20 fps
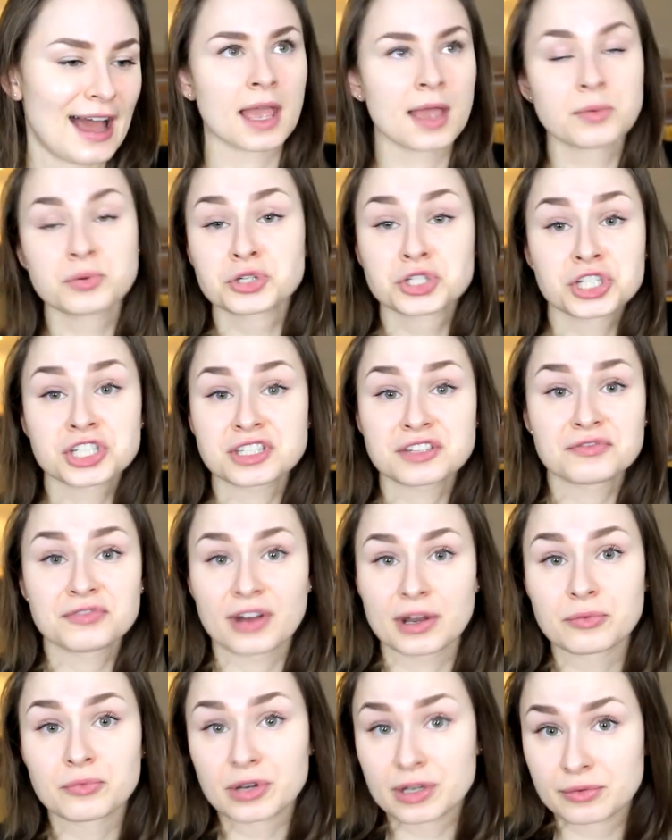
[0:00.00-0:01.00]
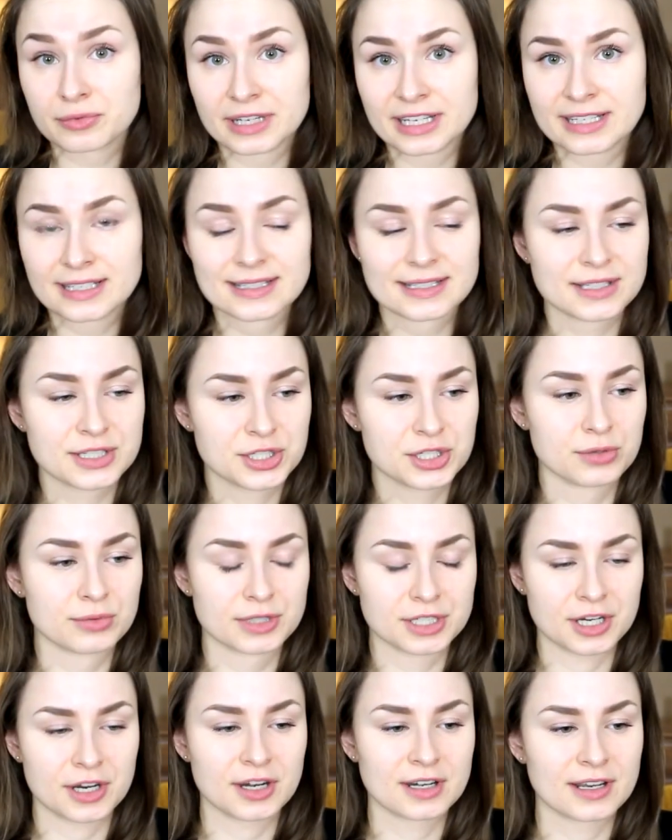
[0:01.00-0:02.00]
It was just a fun reread to
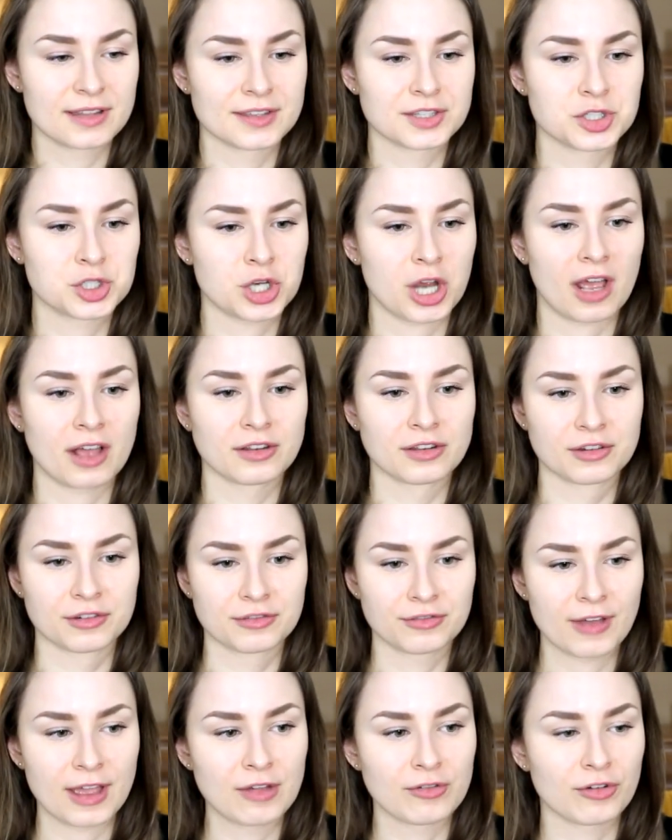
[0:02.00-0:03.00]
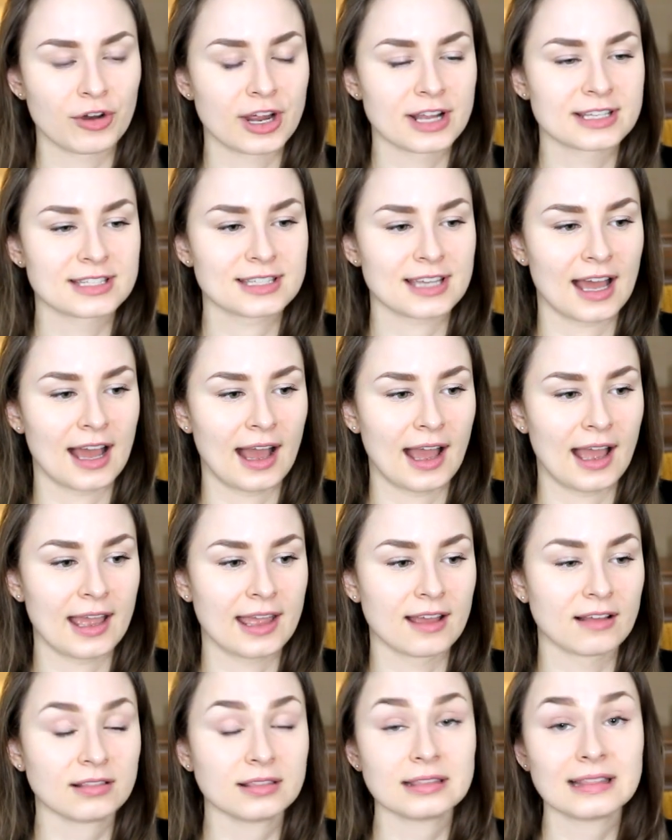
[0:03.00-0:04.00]
return to this childhood favorite.
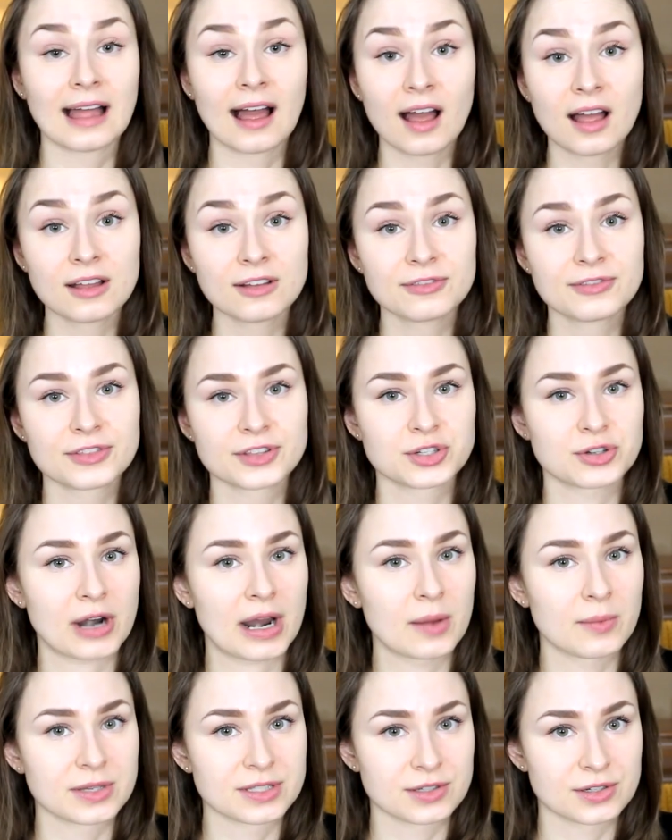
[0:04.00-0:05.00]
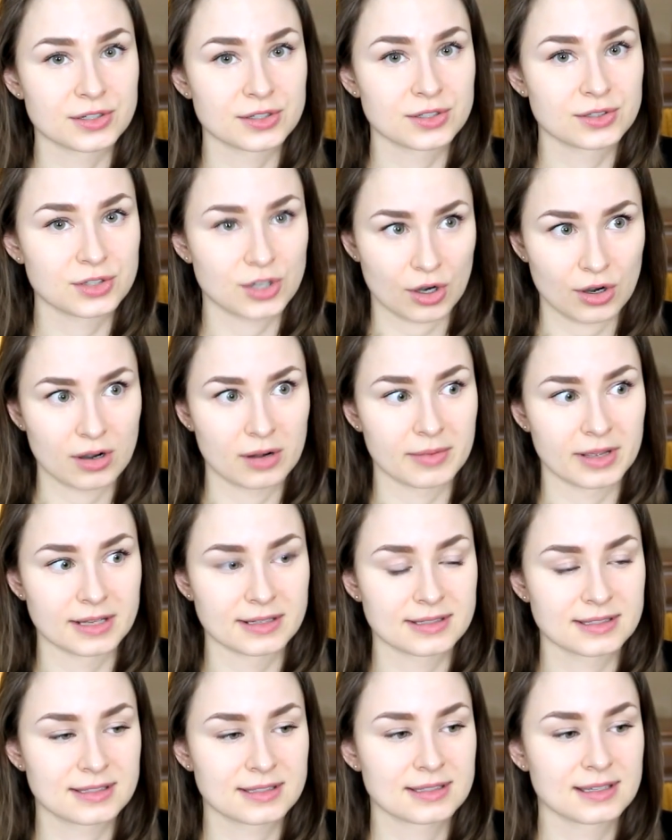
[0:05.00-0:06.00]
I love the Triwizard
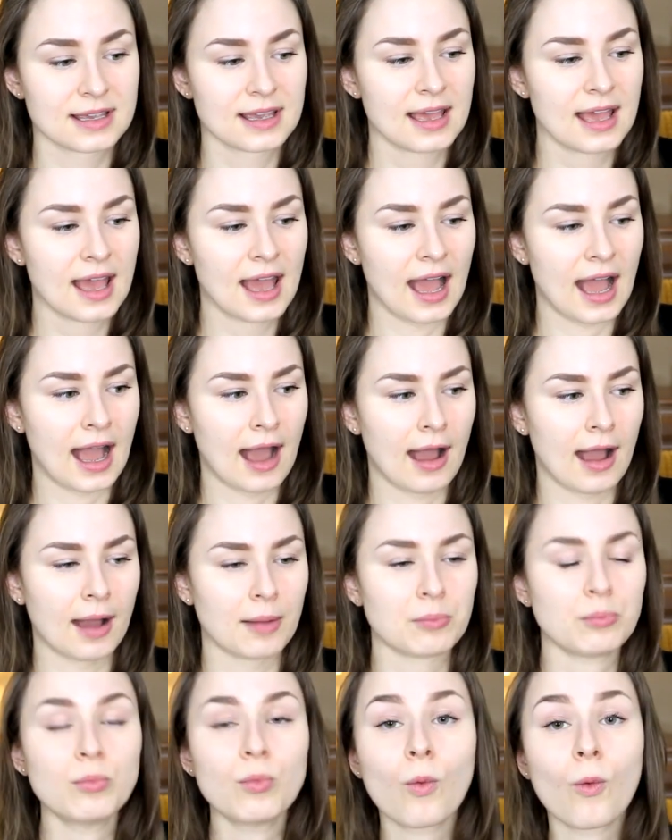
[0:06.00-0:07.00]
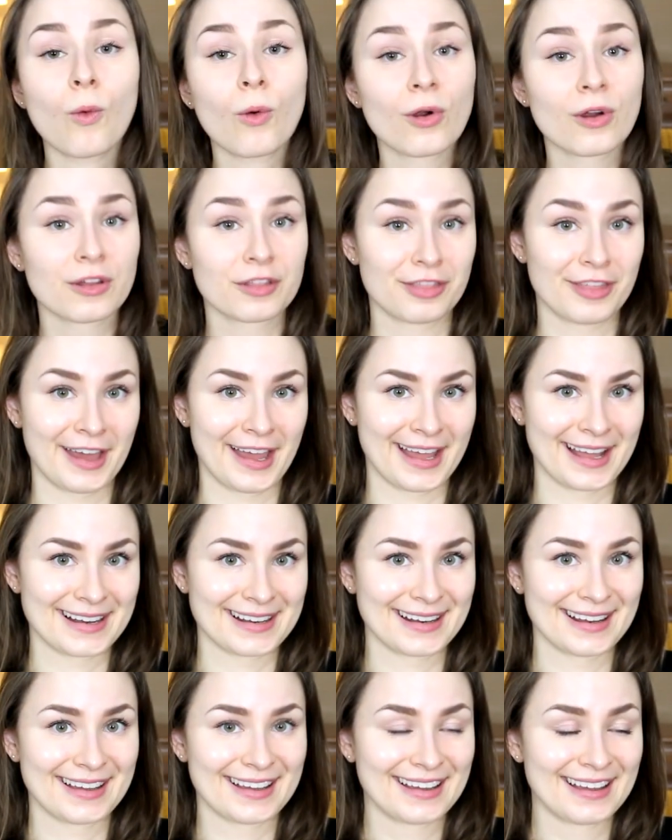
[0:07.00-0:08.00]
tournaments more
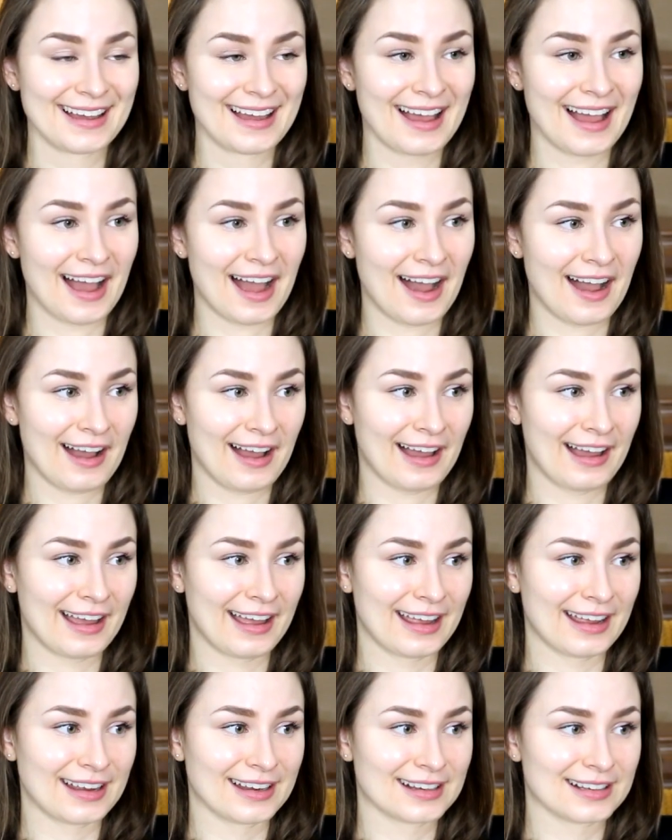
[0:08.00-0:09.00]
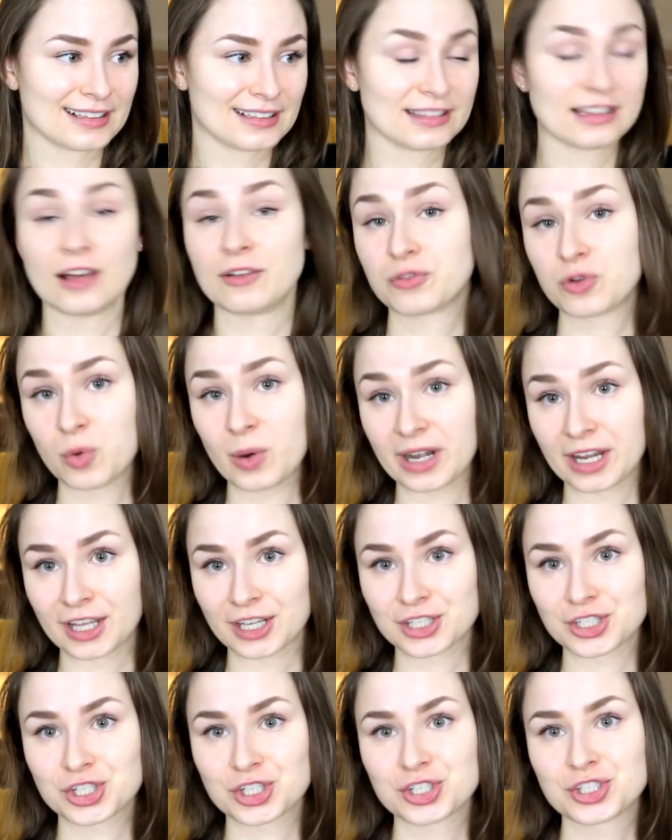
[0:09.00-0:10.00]
than I love
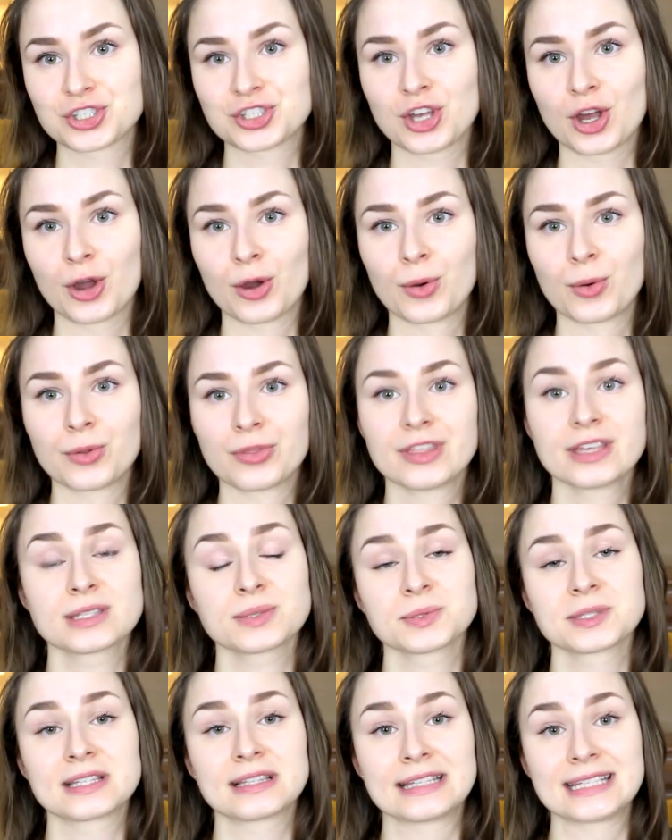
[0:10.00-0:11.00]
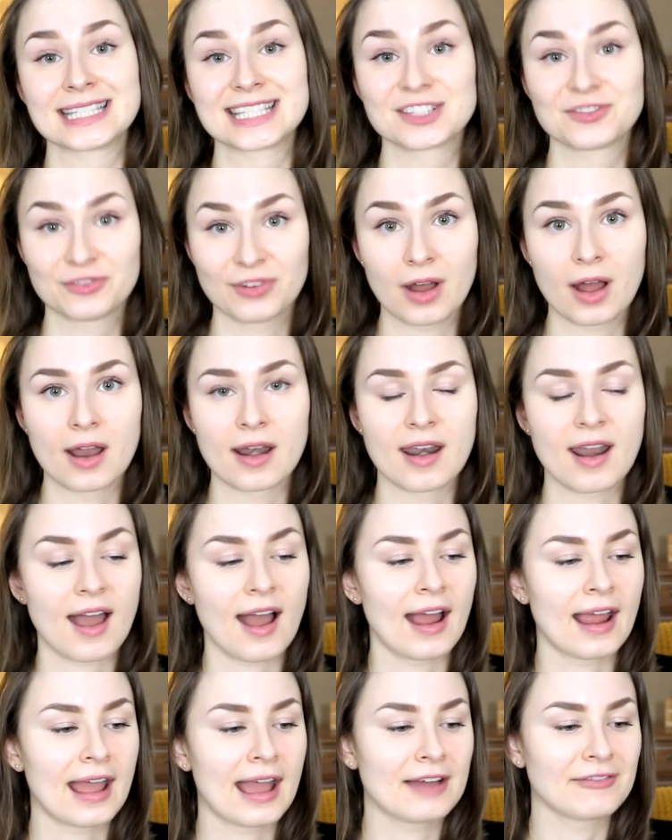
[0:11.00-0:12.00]
Quidditch, so this was at least fun.
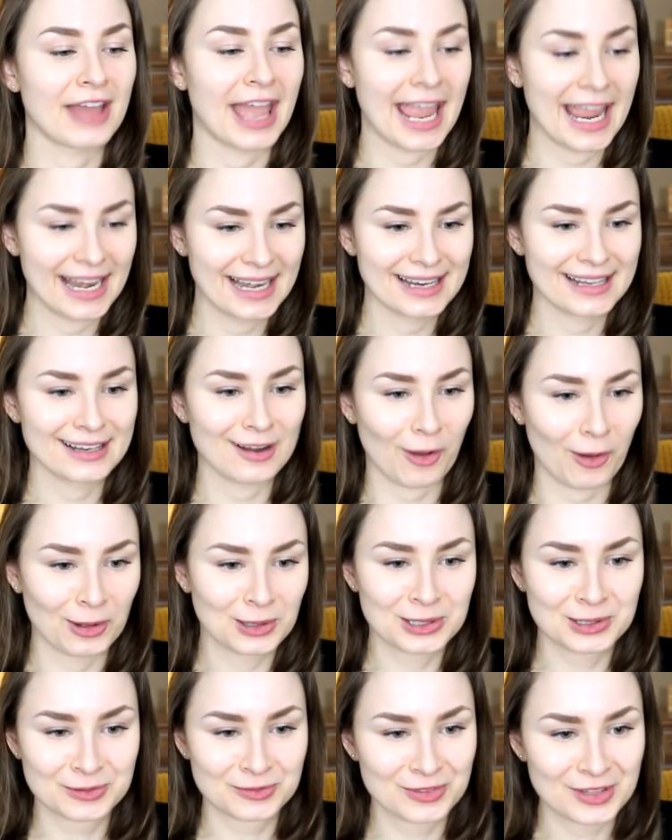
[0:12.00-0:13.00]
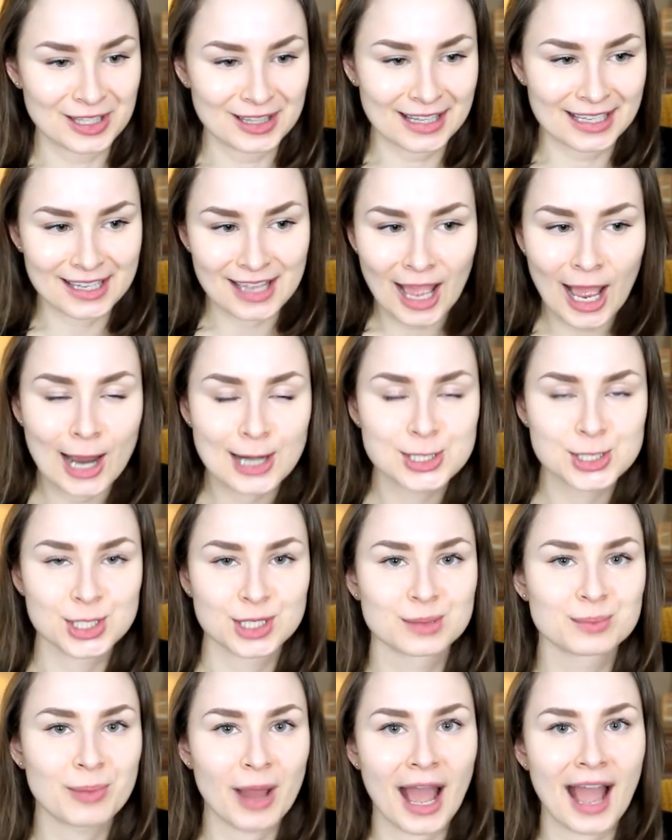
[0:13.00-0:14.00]
I have hated all of the like
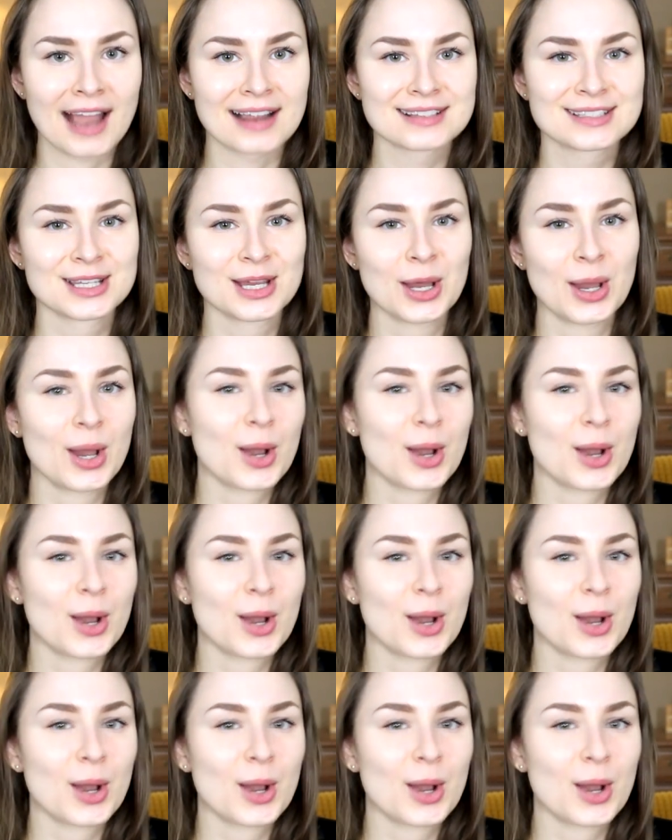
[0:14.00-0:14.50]
action-packed